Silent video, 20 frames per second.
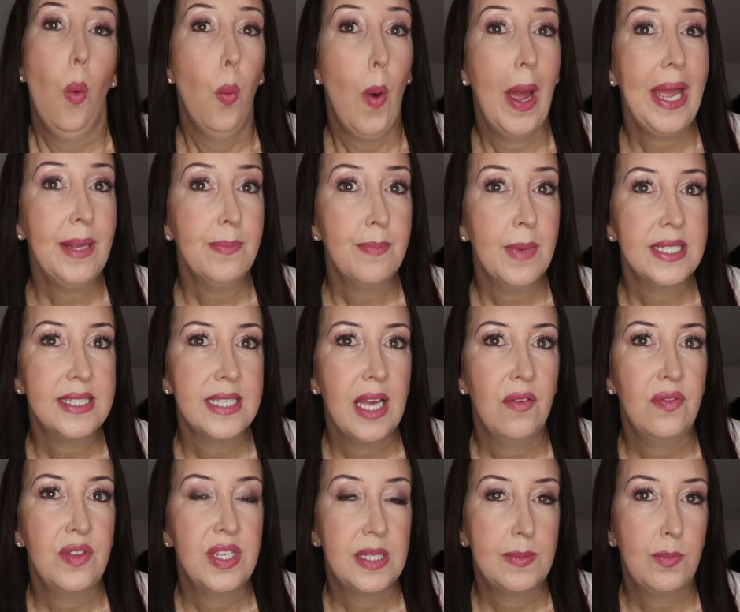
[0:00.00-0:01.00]
weighed
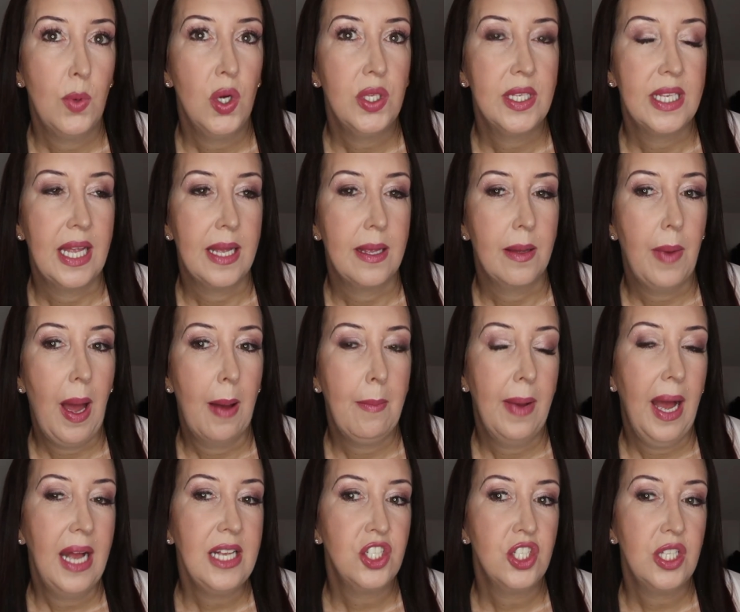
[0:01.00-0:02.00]
myself this morning and I'm,
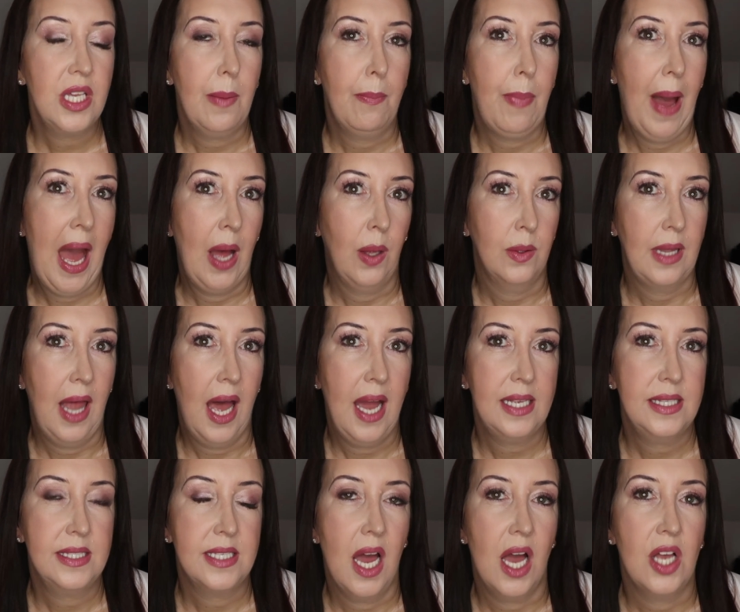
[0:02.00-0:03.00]
I'm, actually a pound
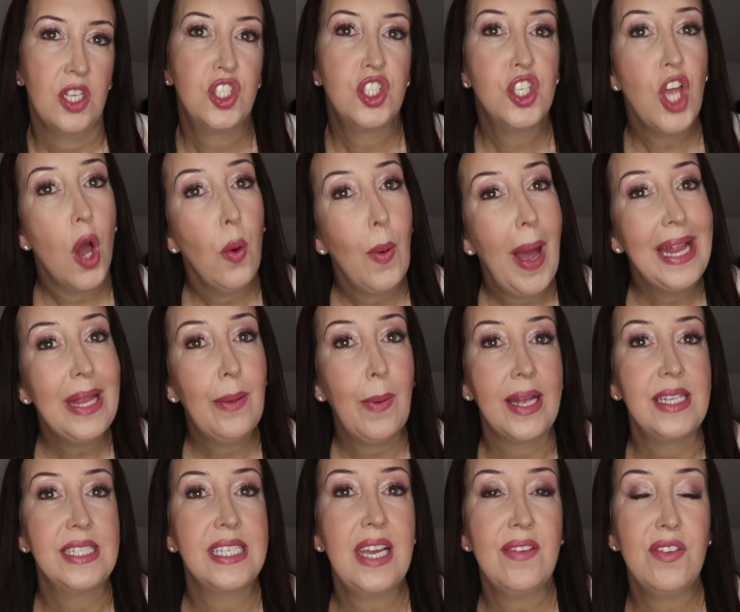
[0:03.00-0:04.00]
lighter. So
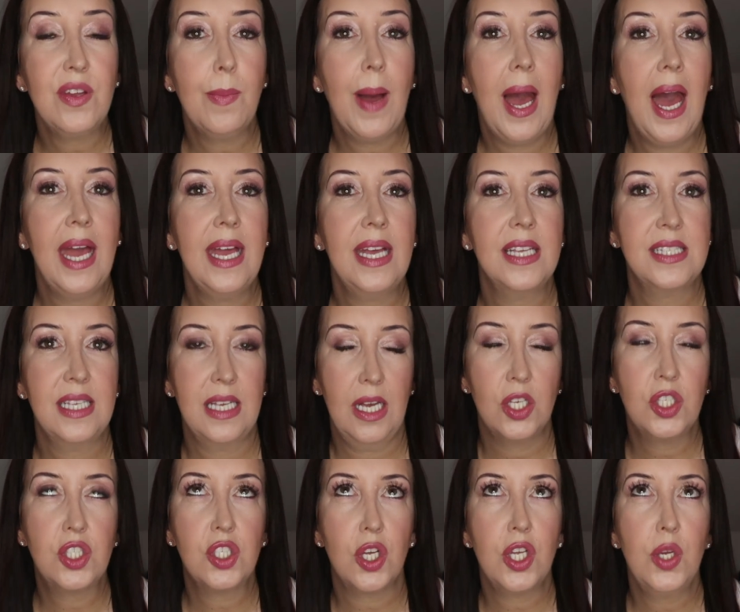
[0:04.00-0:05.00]
anyway, to give you my,
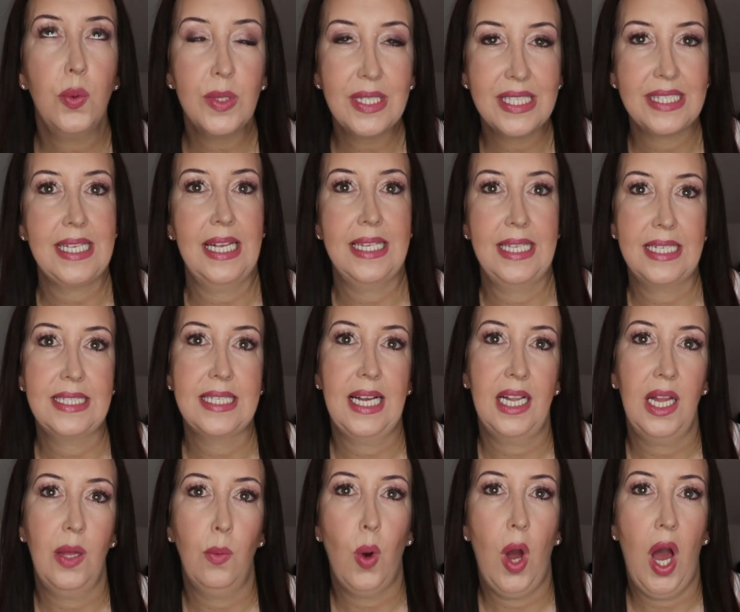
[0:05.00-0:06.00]
so you understand
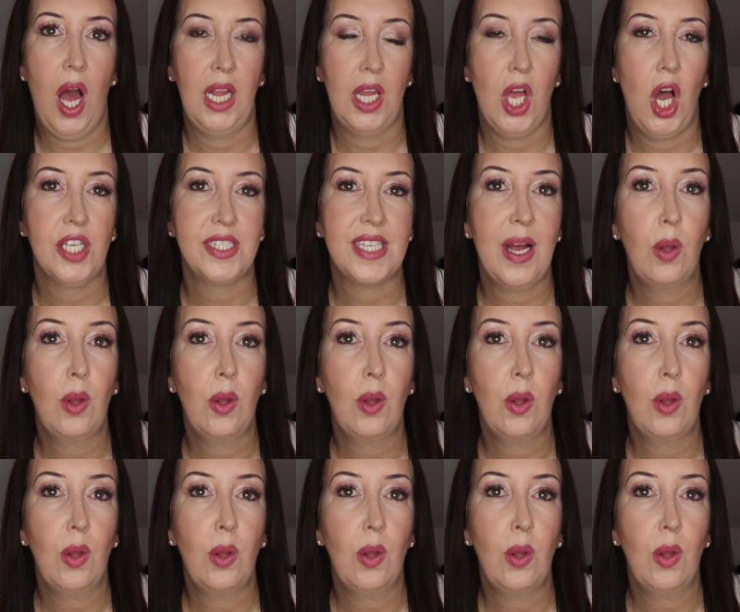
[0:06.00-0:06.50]
exactly what I lost.